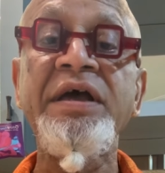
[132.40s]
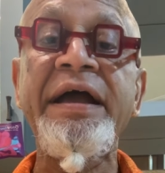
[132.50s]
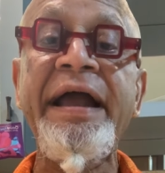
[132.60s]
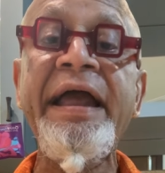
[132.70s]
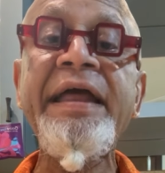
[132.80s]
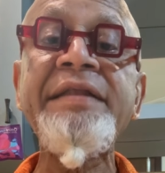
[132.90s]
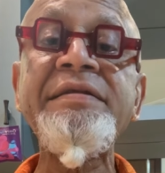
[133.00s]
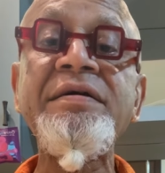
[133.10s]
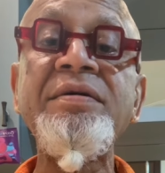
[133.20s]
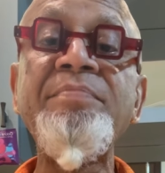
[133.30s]

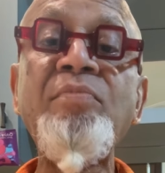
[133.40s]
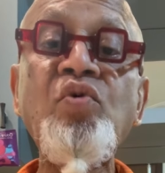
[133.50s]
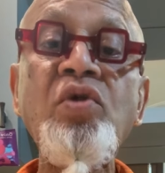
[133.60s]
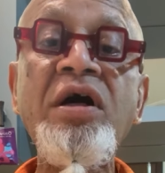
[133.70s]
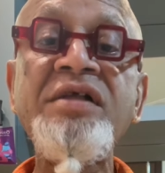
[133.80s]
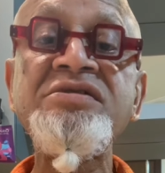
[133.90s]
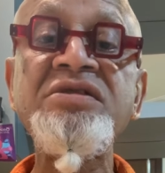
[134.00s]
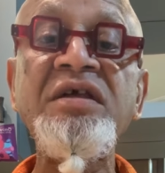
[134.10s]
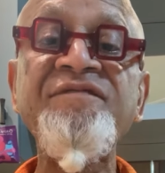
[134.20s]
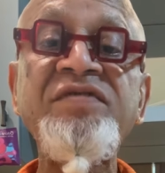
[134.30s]
And
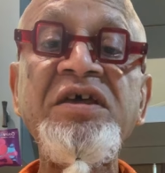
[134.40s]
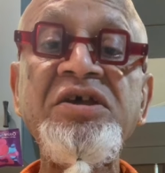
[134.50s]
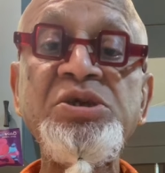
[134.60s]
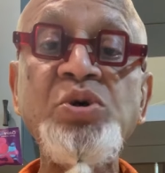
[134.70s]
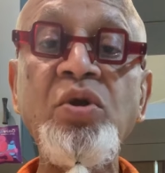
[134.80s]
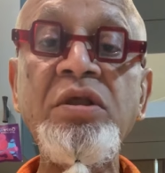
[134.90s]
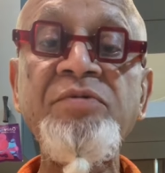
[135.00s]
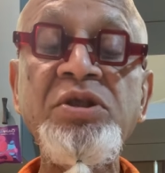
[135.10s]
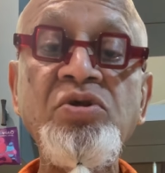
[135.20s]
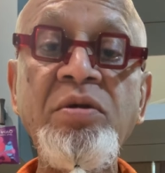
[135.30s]
moulins, if they reach all the
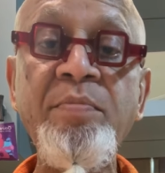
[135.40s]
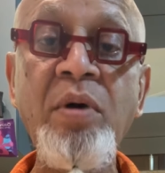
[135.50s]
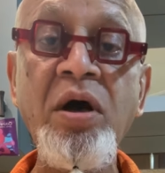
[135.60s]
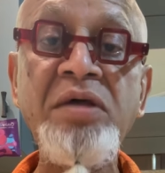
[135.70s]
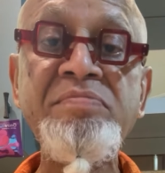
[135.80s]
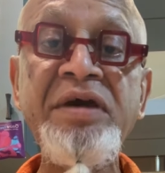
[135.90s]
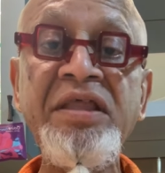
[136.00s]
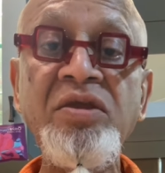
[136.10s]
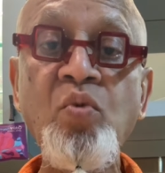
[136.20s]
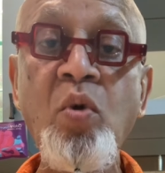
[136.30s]
way to the bottom
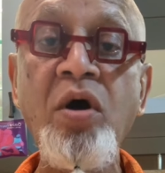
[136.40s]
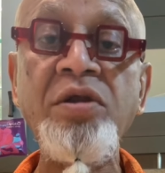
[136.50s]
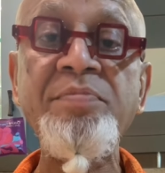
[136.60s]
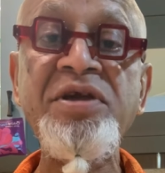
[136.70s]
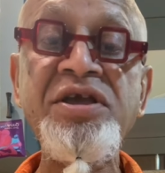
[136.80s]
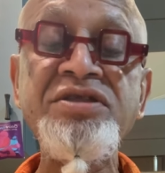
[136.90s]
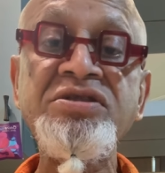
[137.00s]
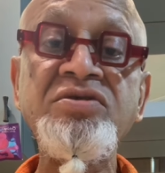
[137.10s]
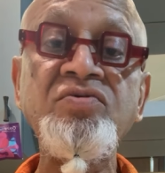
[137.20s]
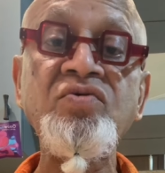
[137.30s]
and the water
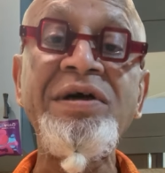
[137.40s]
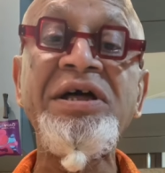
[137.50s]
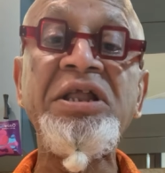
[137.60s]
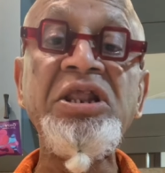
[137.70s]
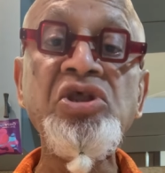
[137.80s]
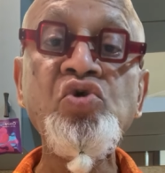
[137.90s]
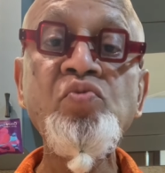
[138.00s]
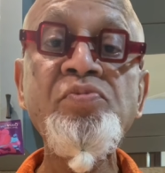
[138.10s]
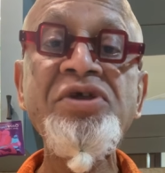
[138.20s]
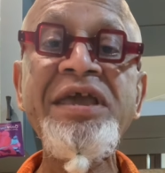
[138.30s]
begins to
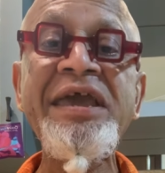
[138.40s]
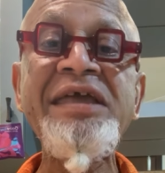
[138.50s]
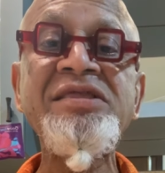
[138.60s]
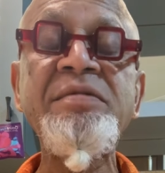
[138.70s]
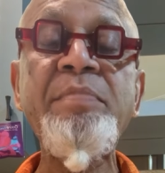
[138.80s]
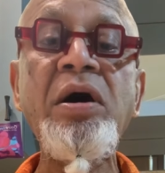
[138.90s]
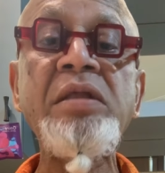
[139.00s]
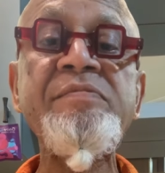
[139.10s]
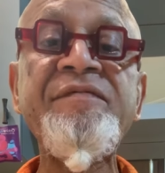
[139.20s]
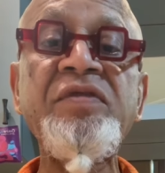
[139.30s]
lubricate the
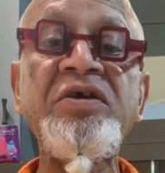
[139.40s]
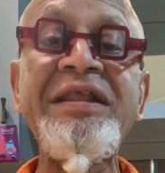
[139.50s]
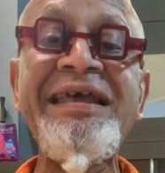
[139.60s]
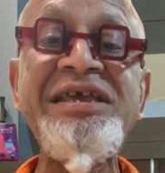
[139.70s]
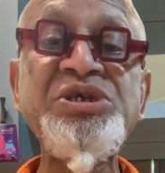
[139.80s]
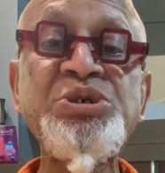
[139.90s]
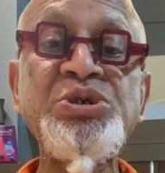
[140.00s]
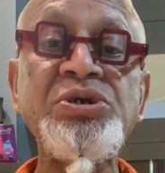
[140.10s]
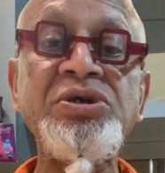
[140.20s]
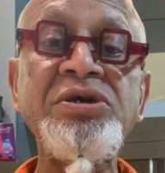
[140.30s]
bottom of the
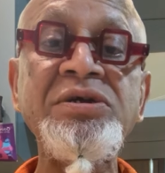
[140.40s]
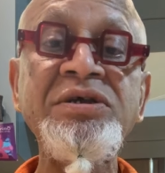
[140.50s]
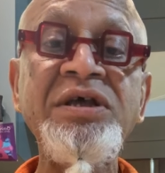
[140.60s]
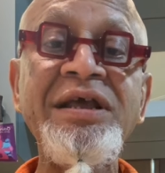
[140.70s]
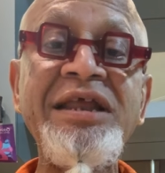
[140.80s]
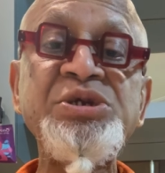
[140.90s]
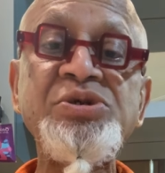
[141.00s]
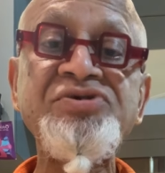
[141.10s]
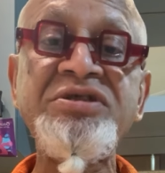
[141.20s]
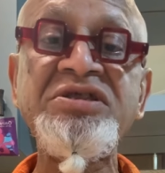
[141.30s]
glacier
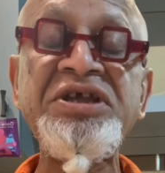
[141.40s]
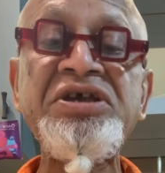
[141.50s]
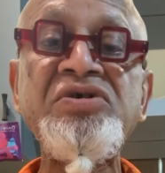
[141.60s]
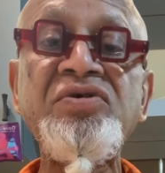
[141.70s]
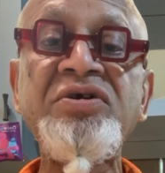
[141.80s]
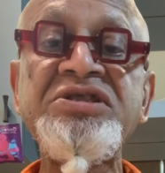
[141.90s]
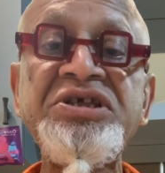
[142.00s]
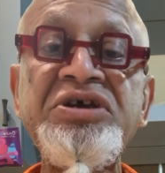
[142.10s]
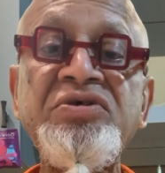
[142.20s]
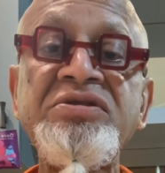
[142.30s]
is
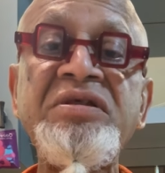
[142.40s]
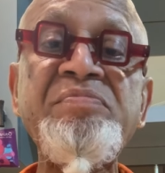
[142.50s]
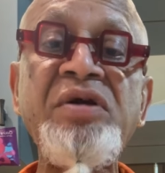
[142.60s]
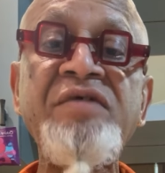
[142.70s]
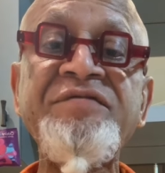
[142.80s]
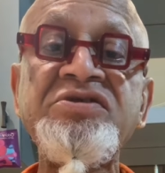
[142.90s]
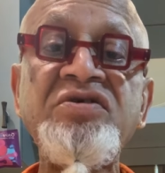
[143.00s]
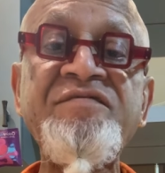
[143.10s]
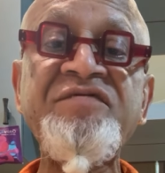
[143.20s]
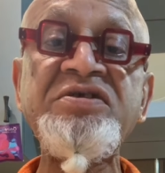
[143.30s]
sitting on some kind of a
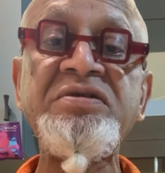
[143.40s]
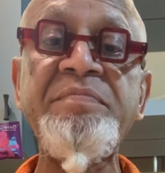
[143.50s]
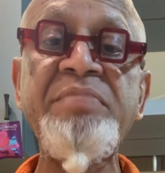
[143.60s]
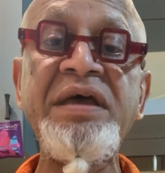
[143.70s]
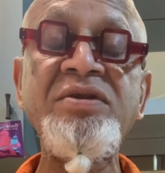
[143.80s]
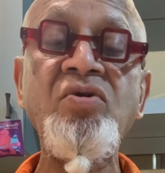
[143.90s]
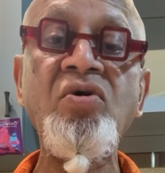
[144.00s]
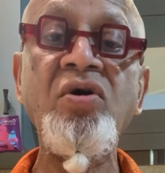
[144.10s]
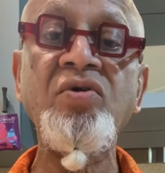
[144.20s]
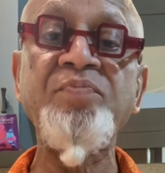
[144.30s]
surface, a
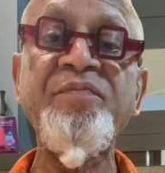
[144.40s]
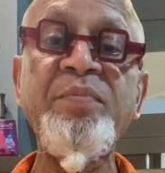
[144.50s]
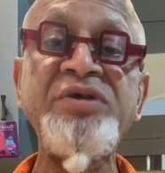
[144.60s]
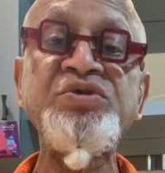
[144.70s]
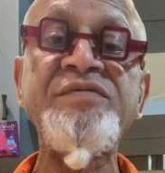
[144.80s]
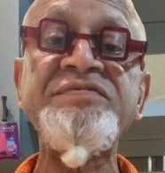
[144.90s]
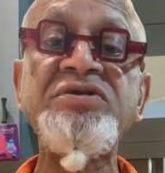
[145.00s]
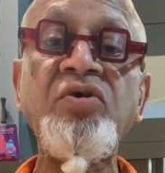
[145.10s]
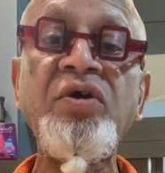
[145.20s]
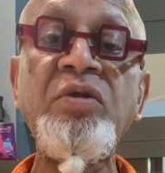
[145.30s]
bedrock, a bunch of
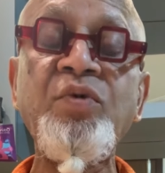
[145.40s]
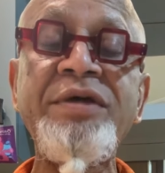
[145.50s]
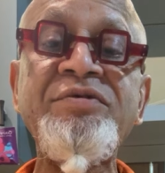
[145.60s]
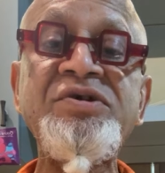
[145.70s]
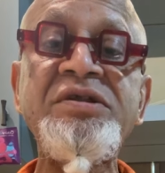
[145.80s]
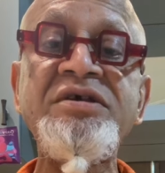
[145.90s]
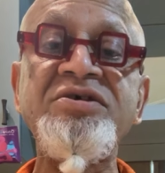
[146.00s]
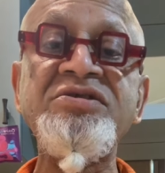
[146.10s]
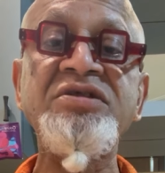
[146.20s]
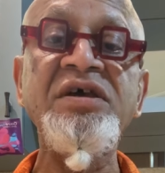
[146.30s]
soil, whatever it
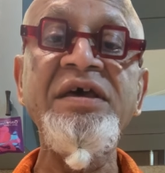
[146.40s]
is,